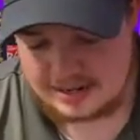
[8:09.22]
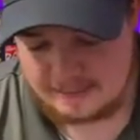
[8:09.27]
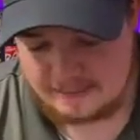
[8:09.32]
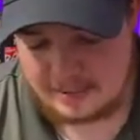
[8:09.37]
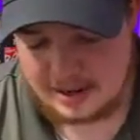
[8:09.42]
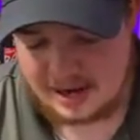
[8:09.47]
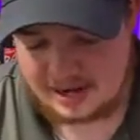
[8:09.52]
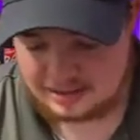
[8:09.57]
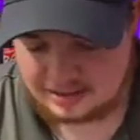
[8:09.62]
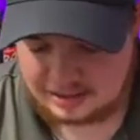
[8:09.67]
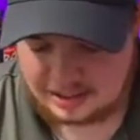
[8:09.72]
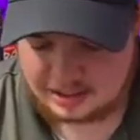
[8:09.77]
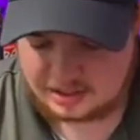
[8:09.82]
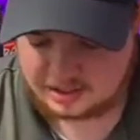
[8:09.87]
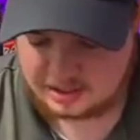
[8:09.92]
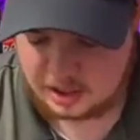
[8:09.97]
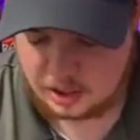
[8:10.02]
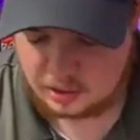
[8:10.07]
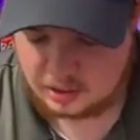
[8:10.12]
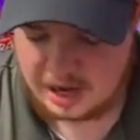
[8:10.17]
Impact,
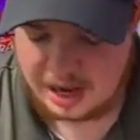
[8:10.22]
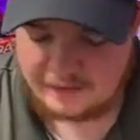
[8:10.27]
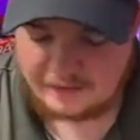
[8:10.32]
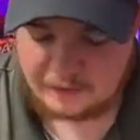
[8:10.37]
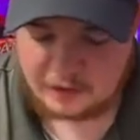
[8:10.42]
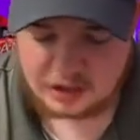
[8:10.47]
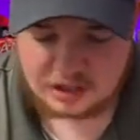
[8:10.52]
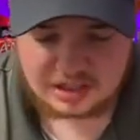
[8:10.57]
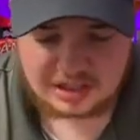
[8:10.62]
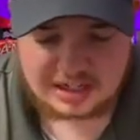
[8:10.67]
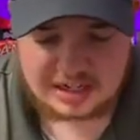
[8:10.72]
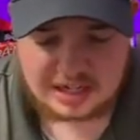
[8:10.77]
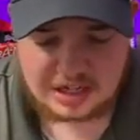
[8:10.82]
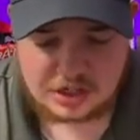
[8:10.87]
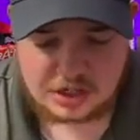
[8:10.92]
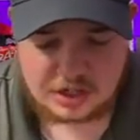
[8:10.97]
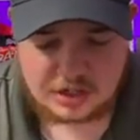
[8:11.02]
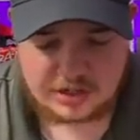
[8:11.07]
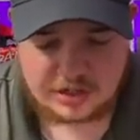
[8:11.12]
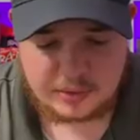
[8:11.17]
let's go. Not first
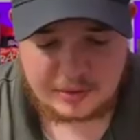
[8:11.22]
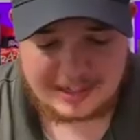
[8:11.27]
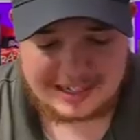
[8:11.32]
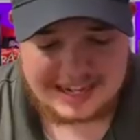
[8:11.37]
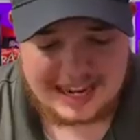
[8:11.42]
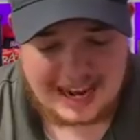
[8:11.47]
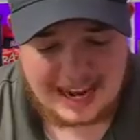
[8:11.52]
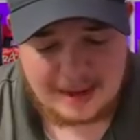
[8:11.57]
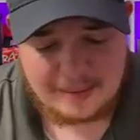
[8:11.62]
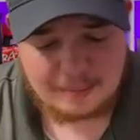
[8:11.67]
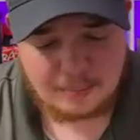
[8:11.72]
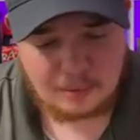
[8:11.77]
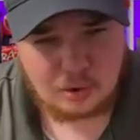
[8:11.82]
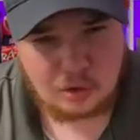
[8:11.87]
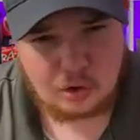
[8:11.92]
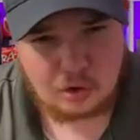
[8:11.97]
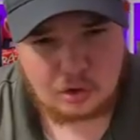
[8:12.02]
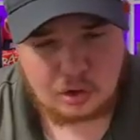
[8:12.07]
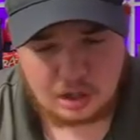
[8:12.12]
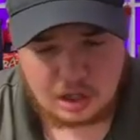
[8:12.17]
edition, so we can't
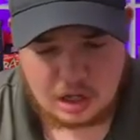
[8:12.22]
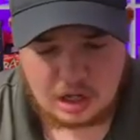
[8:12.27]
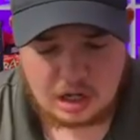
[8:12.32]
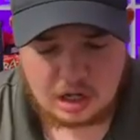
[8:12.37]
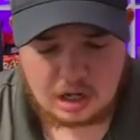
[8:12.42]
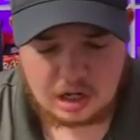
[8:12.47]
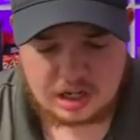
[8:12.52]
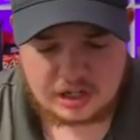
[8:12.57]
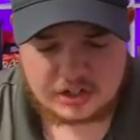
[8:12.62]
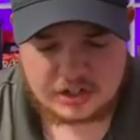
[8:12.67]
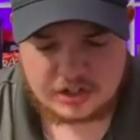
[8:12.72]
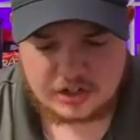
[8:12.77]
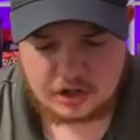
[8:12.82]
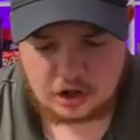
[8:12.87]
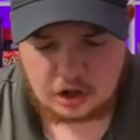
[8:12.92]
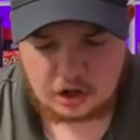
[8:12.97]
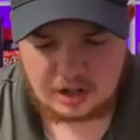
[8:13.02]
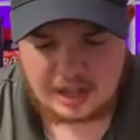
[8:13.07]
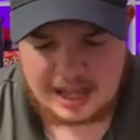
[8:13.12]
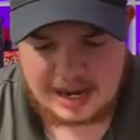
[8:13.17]
pull a
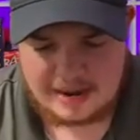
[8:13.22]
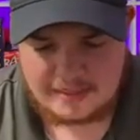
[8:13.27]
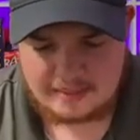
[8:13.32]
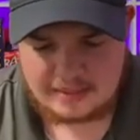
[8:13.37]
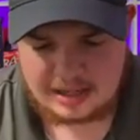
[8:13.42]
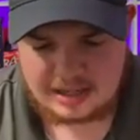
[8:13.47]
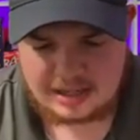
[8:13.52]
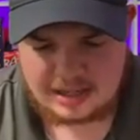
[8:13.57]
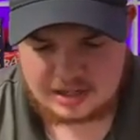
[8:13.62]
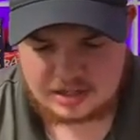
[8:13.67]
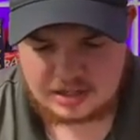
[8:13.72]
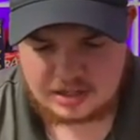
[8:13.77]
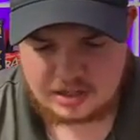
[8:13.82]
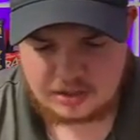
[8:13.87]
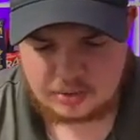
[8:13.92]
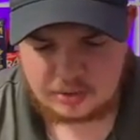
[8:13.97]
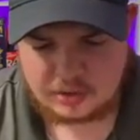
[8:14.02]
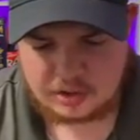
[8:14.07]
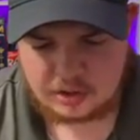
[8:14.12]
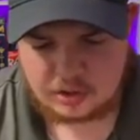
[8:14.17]
Starlight, but they're
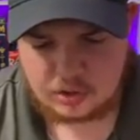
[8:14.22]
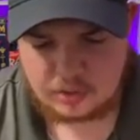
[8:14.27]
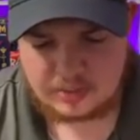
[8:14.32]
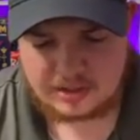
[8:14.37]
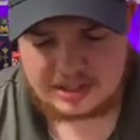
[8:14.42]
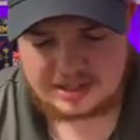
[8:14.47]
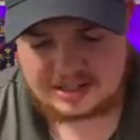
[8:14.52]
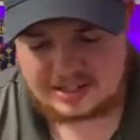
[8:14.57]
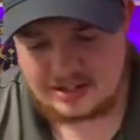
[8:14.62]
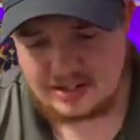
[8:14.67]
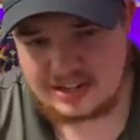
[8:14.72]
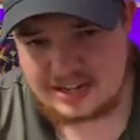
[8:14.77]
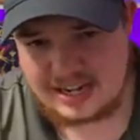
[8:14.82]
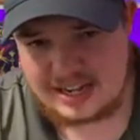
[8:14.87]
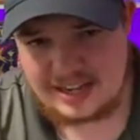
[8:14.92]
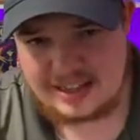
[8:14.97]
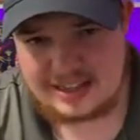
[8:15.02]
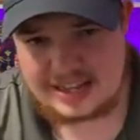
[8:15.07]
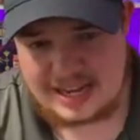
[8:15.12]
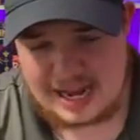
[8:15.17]
still really cool. We can still
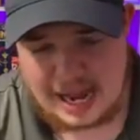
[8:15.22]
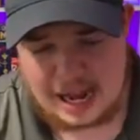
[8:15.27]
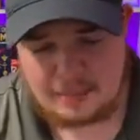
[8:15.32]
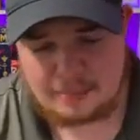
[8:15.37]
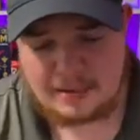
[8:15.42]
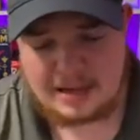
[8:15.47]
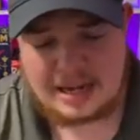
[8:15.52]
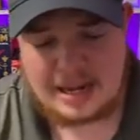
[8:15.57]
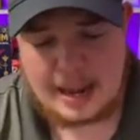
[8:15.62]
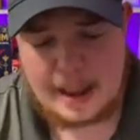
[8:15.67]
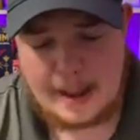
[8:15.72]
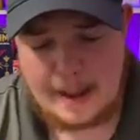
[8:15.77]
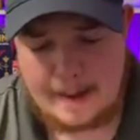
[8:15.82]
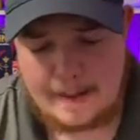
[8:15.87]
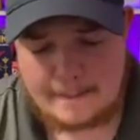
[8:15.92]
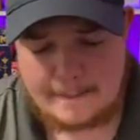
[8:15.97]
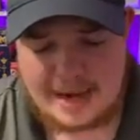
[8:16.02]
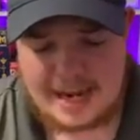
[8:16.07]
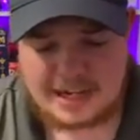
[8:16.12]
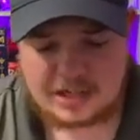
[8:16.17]
get the IP
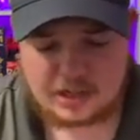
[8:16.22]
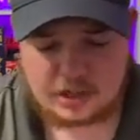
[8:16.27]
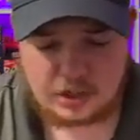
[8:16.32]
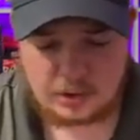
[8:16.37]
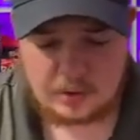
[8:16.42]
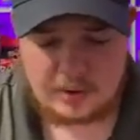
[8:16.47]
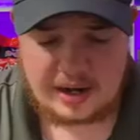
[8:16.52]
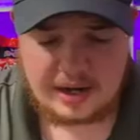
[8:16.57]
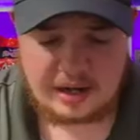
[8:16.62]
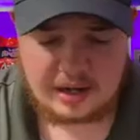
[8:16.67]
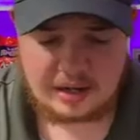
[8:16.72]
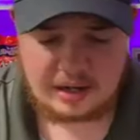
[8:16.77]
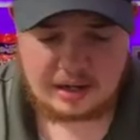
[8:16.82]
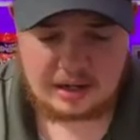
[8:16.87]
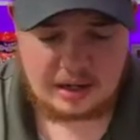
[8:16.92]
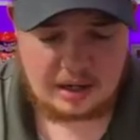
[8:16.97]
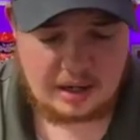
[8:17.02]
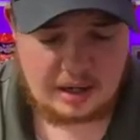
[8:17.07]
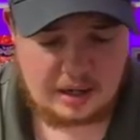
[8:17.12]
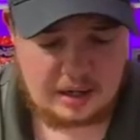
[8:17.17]
Masquerena.
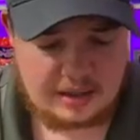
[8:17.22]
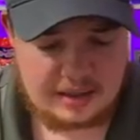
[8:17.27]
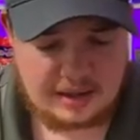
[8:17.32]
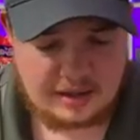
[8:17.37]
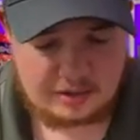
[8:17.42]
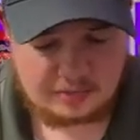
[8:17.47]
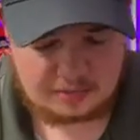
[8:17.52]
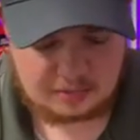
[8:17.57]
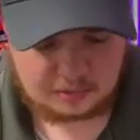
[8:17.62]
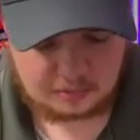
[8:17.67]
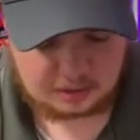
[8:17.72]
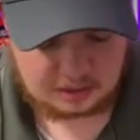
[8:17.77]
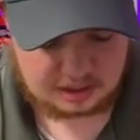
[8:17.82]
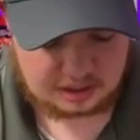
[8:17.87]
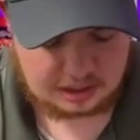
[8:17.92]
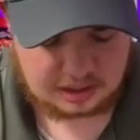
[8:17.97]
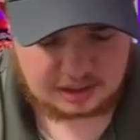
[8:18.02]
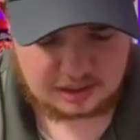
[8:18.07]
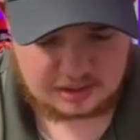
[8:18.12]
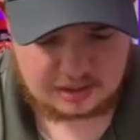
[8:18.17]
Uh, that would be really
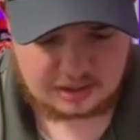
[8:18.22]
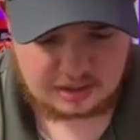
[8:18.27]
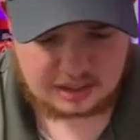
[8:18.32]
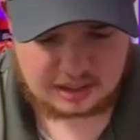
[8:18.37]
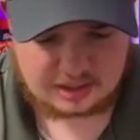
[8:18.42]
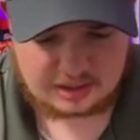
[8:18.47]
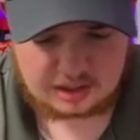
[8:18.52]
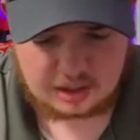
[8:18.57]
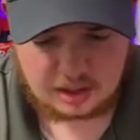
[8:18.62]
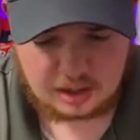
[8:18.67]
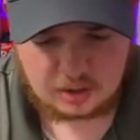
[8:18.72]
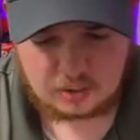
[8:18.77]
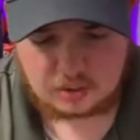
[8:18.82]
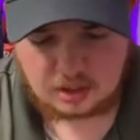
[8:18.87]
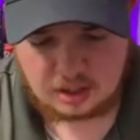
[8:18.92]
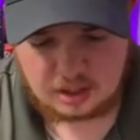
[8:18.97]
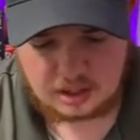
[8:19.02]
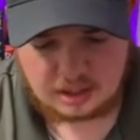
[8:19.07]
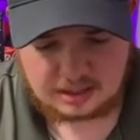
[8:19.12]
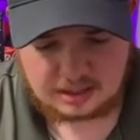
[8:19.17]
neat, so let's go.
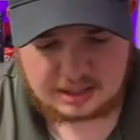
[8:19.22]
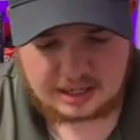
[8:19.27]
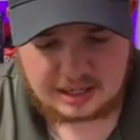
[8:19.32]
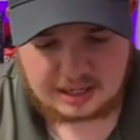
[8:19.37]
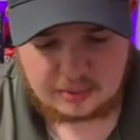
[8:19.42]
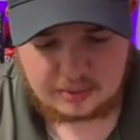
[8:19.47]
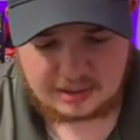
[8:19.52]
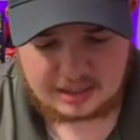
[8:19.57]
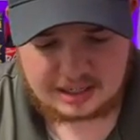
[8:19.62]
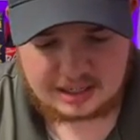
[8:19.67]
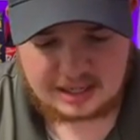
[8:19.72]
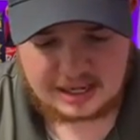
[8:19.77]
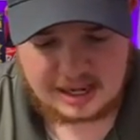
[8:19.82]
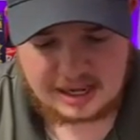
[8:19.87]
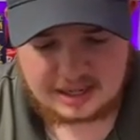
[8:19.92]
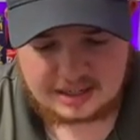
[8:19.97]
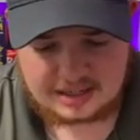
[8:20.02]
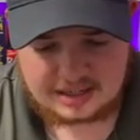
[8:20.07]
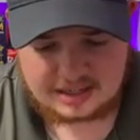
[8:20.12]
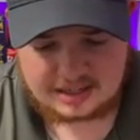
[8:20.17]
Can we
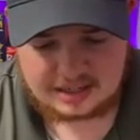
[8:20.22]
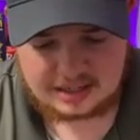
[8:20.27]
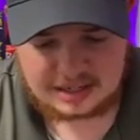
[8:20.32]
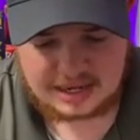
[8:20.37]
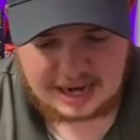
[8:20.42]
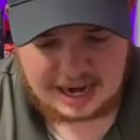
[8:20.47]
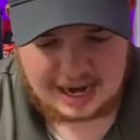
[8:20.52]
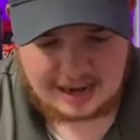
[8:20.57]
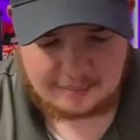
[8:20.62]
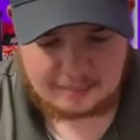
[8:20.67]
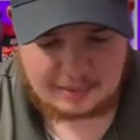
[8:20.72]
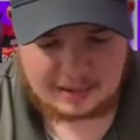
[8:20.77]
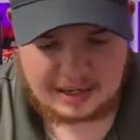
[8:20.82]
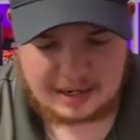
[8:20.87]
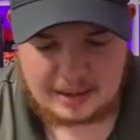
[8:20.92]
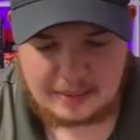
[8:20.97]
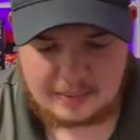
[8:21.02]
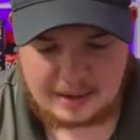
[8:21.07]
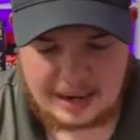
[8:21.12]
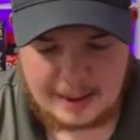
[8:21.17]
get IP?
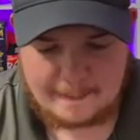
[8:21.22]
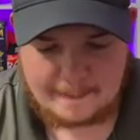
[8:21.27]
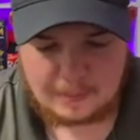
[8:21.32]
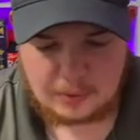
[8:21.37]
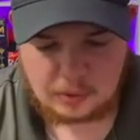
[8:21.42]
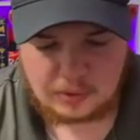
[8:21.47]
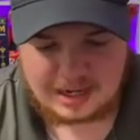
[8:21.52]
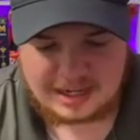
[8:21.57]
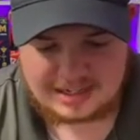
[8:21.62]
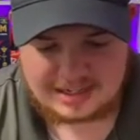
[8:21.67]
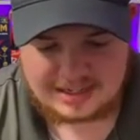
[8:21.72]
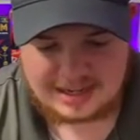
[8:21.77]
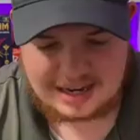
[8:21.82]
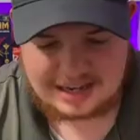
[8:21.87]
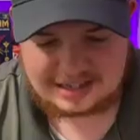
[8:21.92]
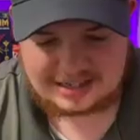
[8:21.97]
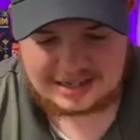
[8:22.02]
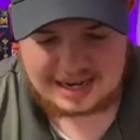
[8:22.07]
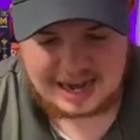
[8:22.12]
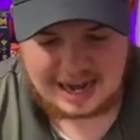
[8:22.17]
We got
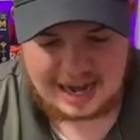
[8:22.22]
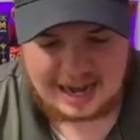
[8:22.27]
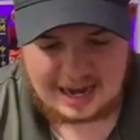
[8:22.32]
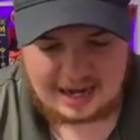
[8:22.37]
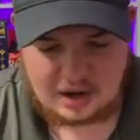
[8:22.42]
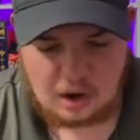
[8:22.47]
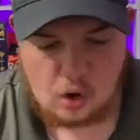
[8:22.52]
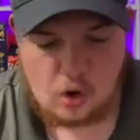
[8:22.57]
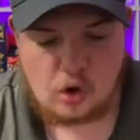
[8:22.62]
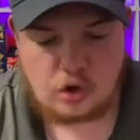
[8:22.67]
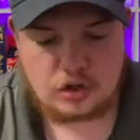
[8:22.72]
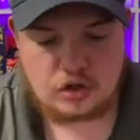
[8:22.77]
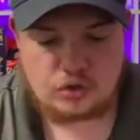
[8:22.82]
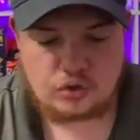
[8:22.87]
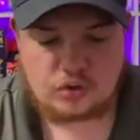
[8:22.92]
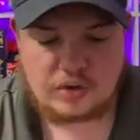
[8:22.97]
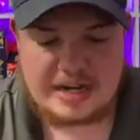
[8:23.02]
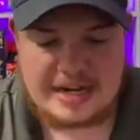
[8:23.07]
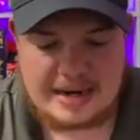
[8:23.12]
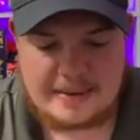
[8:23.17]
Marincess and, oh,
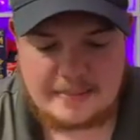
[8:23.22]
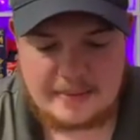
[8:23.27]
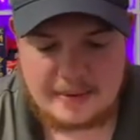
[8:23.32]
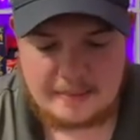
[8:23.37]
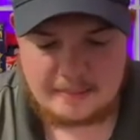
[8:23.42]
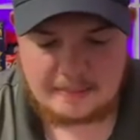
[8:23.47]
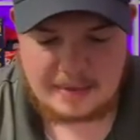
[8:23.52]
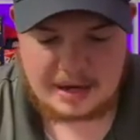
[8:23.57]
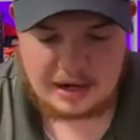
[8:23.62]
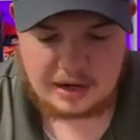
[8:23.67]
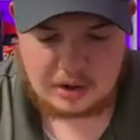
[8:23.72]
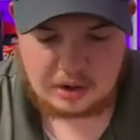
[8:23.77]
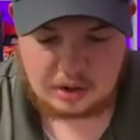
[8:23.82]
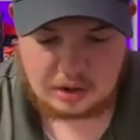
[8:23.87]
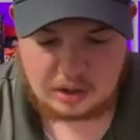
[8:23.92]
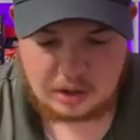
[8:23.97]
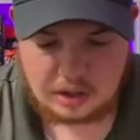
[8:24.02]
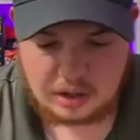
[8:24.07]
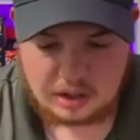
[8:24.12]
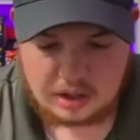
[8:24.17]
Dream
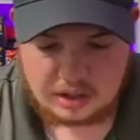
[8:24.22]
Mirror.